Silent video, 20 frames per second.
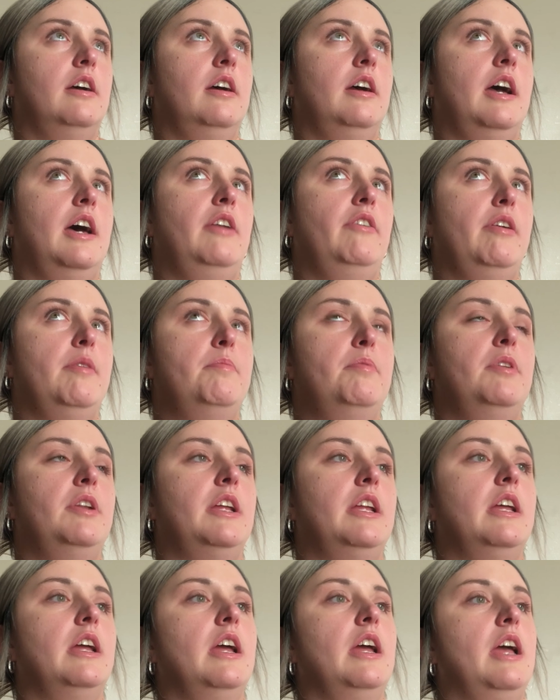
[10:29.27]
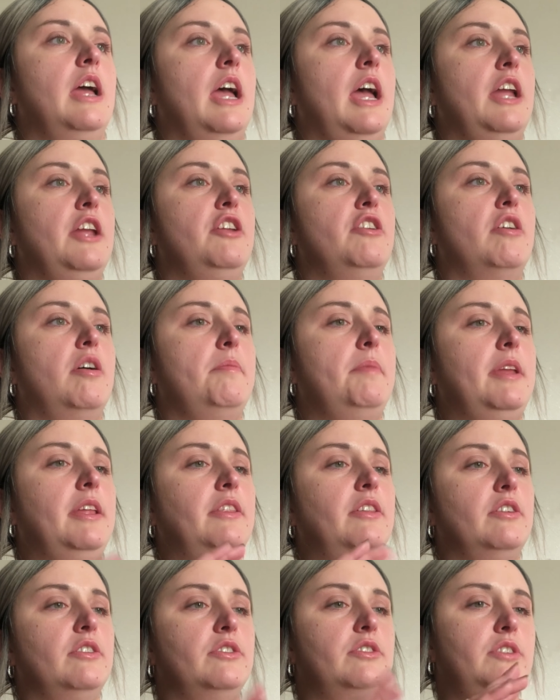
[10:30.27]
how do I put it? You know, I mean,
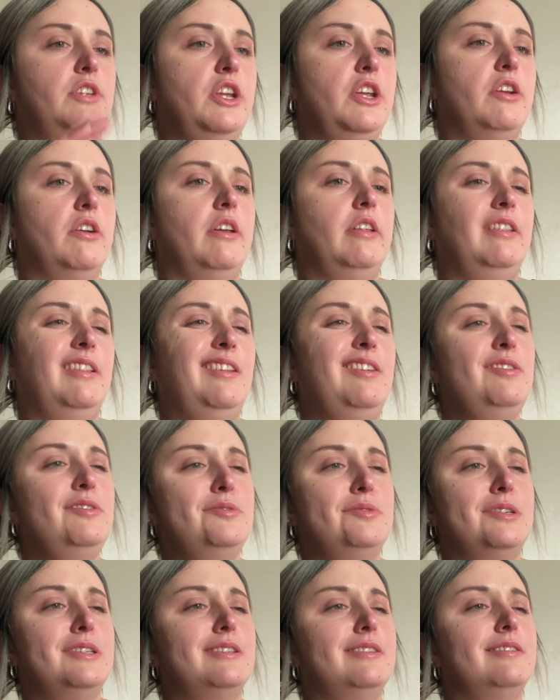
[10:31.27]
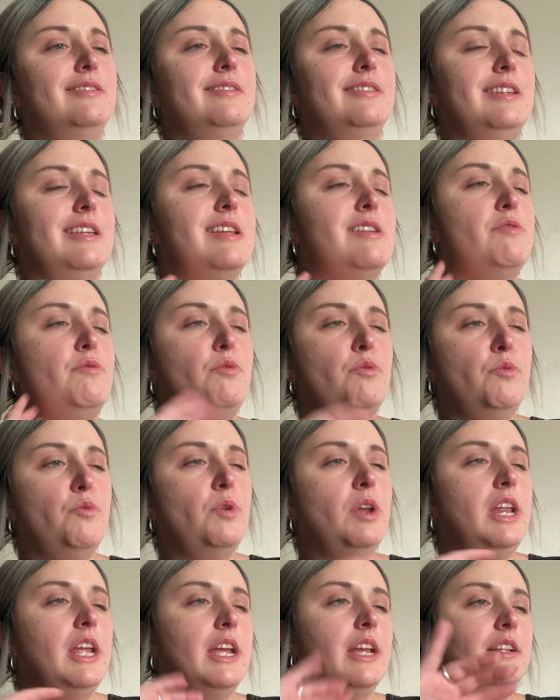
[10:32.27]
there's, you know, and there's reasons. And
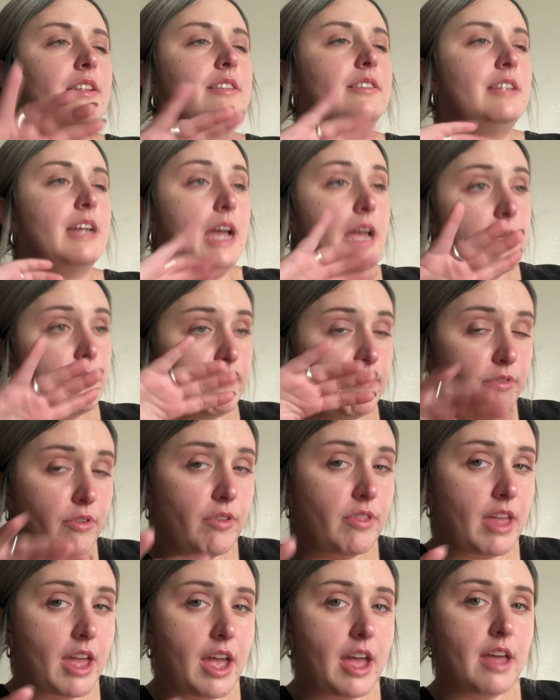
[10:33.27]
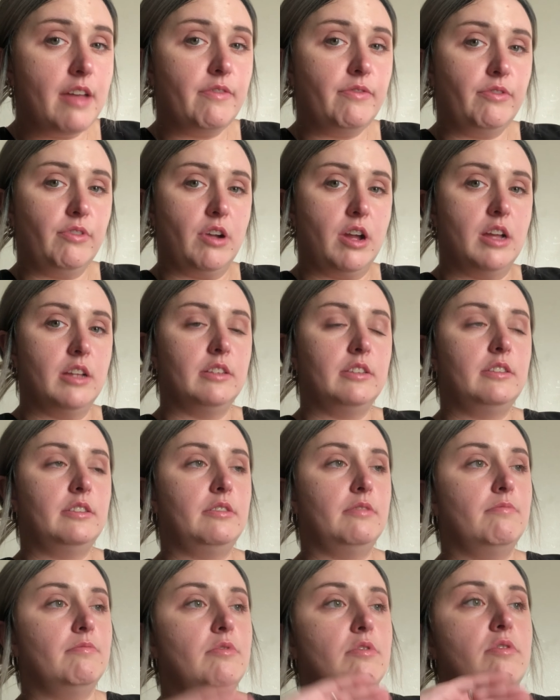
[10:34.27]
when it gets time for that, for us
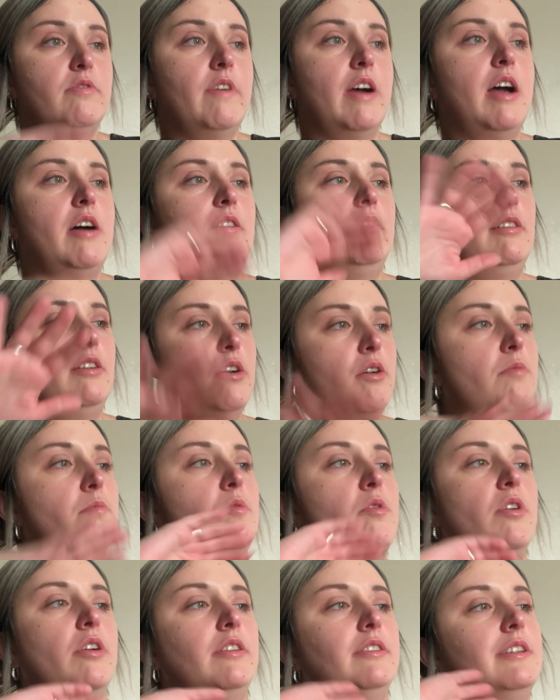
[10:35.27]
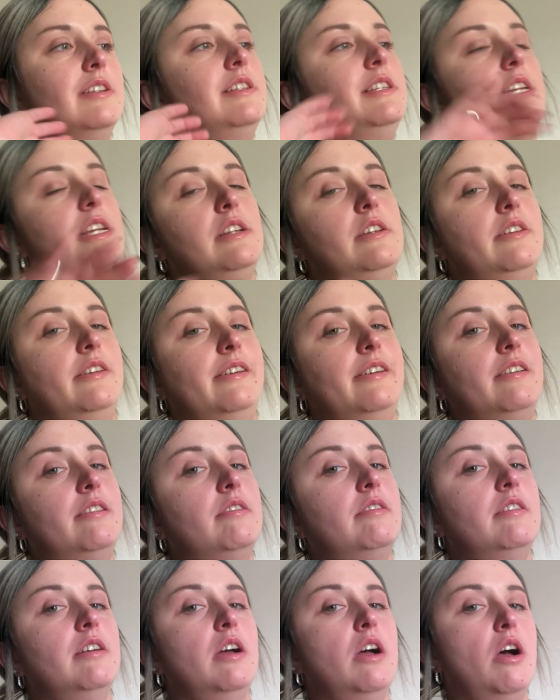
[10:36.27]
to move, I'll go more into
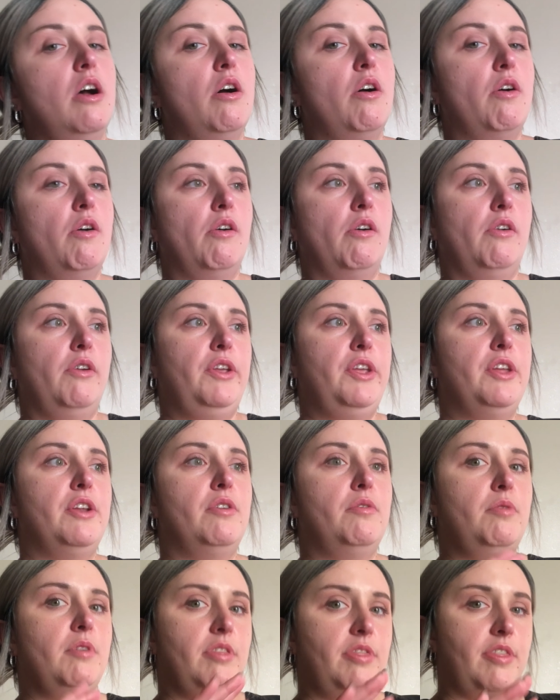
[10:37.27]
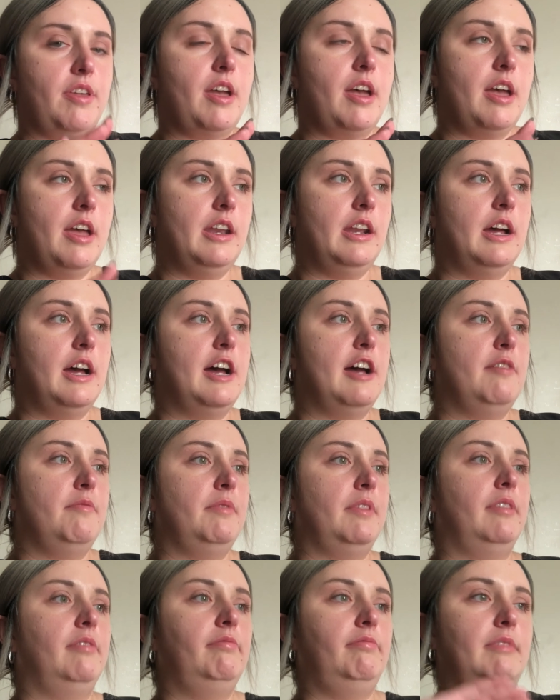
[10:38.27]
detail you know, with that.
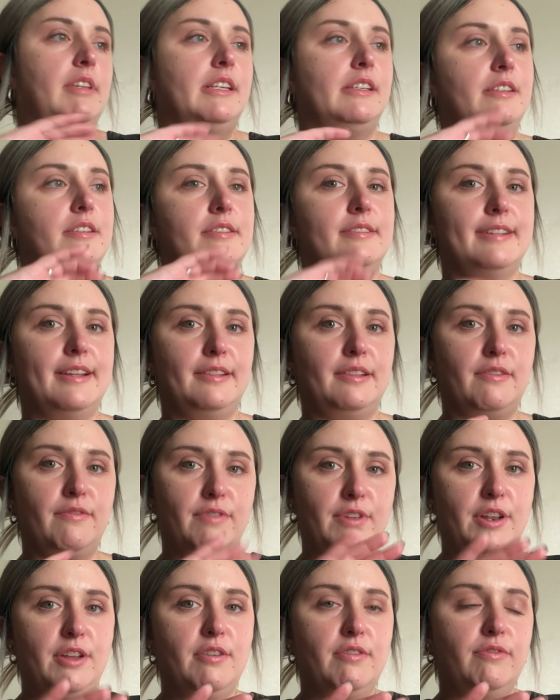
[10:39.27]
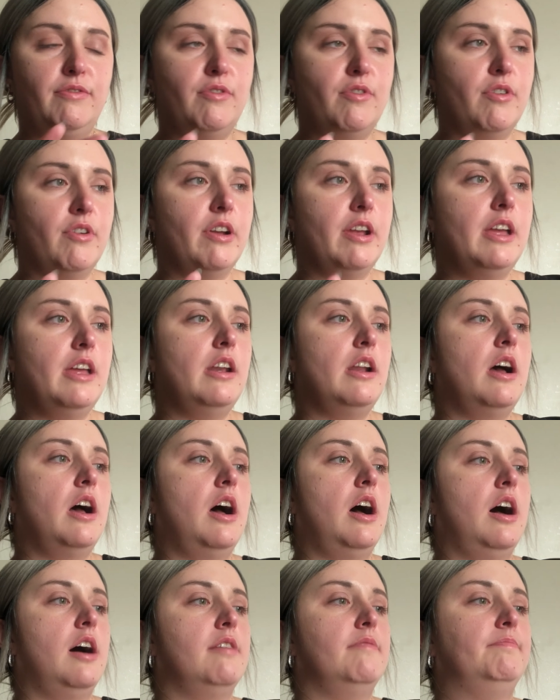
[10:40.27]
Um, this is not the video for it.
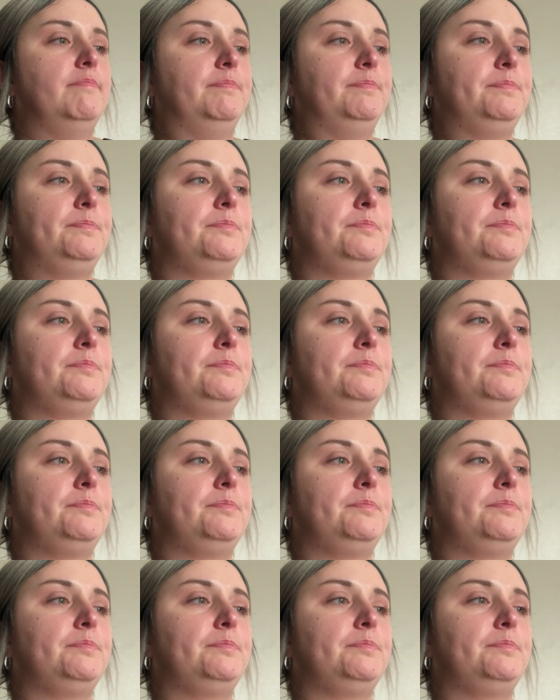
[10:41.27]
Um,